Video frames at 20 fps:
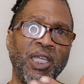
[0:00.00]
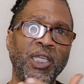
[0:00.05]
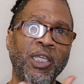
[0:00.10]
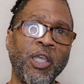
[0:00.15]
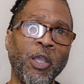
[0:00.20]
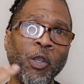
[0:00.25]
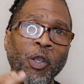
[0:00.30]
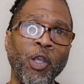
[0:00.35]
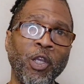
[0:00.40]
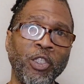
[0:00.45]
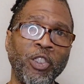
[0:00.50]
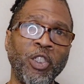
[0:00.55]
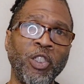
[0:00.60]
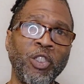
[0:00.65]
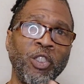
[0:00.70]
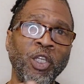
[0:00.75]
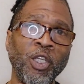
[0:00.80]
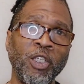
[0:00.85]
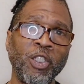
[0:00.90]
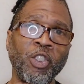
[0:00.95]

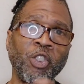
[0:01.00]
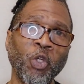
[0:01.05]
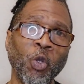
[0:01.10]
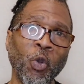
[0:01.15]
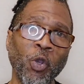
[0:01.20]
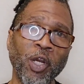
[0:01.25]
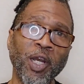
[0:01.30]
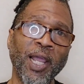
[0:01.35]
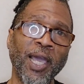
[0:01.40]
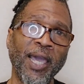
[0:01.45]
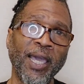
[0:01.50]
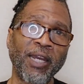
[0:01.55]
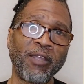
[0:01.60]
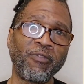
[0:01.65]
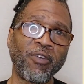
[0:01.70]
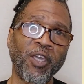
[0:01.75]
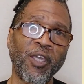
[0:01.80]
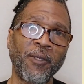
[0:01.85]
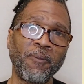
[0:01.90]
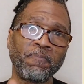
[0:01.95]
incursion storyline
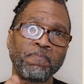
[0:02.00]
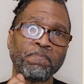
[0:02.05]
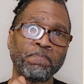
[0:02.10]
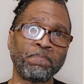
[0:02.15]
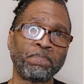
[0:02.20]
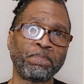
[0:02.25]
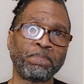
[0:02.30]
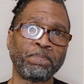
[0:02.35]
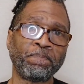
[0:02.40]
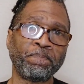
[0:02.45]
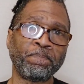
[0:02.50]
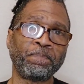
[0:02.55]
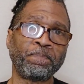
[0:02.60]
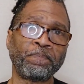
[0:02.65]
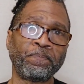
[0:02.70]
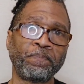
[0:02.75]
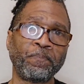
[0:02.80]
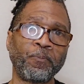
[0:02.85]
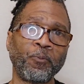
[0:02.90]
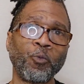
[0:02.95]

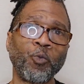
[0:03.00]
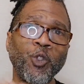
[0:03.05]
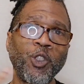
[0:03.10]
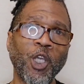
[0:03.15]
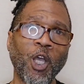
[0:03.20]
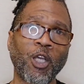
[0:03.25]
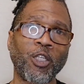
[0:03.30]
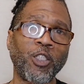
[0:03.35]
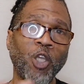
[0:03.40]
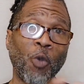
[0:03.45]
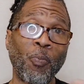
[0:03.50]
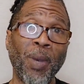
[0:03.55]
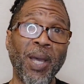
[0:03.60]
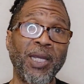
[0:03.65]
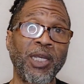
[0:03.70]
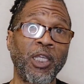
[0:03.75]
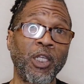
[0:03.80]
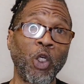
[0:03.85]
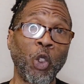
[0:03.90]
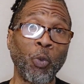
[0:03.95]
event. We talking
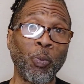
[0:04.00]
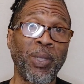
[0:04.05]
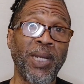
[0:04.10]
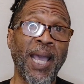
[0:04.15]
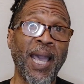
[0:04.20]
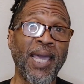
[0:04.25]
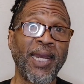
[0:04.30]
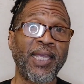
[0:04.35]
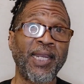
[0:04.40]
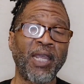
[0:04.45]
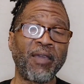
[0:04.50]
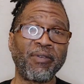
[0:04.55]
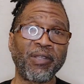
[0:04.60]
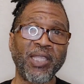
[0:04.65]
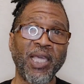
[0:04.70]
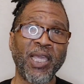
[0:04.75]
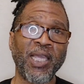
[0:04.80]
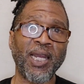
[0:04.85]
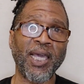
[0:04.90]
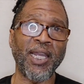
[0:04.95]
about the Illuminati and
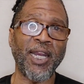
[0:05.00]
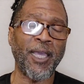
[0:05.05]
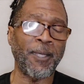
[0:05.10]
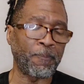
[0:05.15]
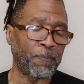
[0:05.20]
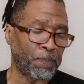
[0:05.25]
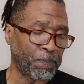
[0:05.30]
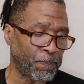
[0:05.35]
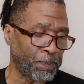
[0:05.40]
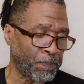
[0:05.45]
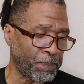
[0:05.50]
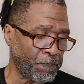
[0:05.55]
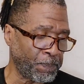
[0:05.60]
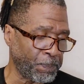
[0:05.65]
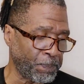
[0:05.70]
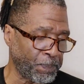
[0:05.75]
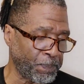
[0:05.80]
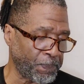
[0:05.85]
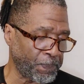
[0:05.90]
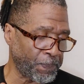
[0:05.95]
everything like
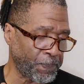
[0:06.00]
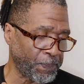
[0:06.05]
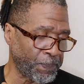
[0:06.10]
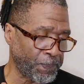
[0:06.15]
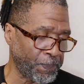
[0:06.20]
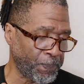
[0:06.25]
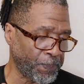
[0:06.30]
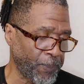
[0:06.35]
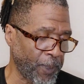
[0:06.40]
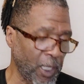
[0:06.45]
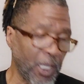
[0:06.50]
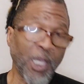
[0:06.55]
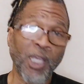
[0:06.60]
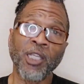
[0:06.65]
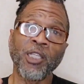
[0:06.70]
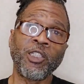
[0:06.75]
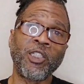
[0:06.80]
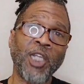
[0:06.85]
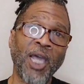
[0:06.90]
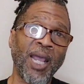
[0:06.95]
that.
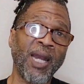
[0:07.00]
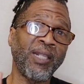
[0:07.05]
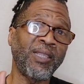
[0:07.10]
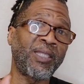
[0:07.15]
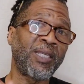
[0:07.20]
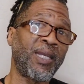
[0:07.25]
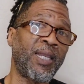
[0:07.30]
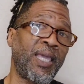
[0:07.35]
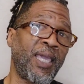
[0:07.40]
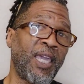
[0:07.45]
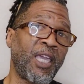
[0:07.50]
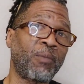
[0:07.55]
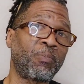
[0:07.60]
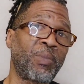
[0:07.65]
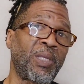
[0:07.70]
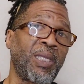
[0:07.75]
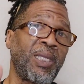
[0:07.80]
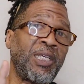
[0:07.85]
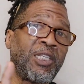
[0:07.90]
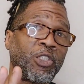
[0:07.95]
Jonathan
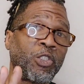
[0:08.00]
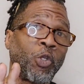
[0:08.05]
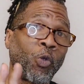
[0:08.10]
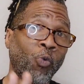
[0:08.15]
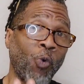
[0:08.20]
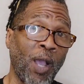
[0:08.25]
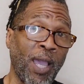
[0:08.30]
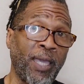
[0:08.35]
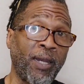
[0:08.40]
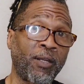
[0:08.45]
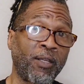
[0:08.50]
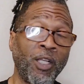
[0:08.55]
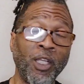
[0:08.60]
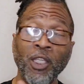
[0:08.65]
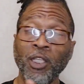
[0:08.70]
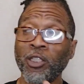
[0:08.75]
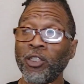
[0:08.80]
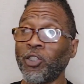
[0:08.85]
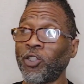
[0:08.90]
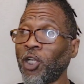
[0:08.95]
Hickman is the writer.
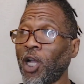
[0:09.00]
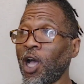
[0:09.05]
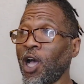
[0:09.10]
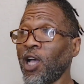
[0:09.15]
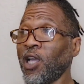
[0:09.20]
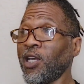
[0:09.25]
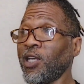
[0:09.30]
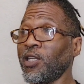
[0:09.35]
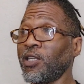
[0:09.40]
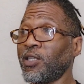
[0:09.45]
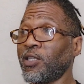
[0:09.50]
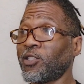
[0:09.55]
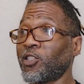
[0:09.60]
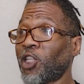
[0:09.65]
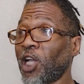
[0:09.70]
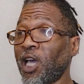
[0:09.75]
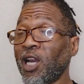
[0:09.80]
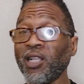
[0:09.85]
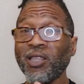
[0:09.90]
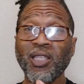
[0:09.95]

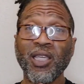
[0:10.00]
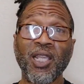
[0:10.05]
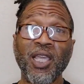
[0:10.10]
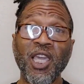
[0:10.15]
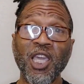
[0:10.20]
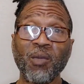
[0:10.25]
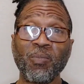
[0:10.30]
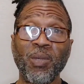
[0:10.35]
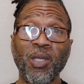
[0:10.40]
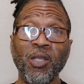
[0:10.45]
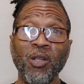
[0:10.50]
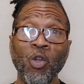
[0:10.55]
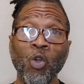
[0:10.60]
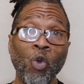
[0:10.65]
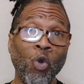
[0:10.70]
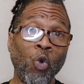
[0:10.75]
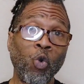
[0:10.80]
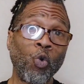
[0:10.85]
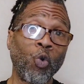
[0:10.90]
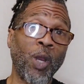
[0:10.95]
Jonathan Hickman,
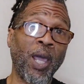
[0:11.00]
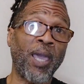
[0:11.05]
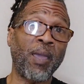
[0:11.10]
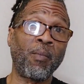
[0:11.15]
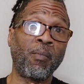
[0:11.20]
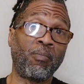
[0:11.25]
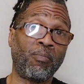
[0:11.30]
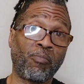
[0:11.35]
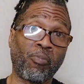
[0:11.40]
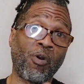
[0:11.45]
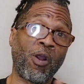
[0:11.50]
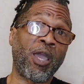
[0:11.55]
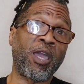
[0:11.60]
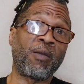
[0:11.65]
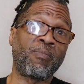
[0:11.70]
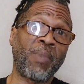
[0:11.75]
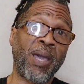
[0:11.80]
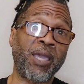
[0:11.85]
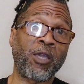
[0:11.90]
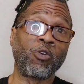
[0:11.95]
who like
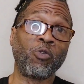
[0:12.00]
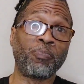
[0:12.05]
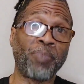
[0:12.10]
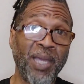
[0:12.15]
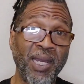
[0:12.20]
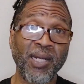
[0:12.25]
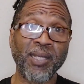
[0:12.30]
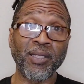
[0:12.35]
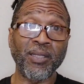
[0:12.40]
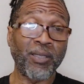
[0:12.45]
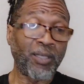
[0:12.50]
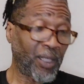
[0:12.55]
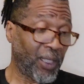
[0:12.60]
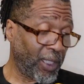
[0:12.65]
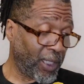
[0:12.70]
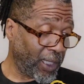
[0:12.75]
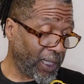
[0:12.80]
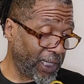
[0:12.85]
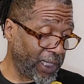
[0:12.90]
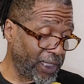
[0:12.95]
Brian Michael Bendis,
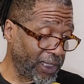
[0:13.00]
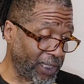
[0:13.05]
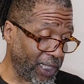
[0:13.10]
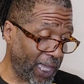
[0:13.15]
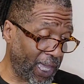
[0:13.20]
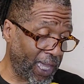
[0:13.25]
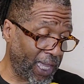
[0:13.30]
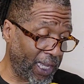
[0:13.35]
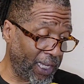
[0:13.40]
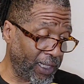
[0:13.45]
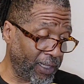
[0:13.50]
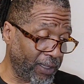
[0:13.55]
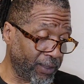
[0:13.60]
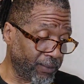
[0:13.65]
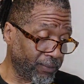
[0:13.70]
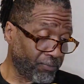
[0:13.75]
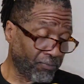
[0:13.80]
is a,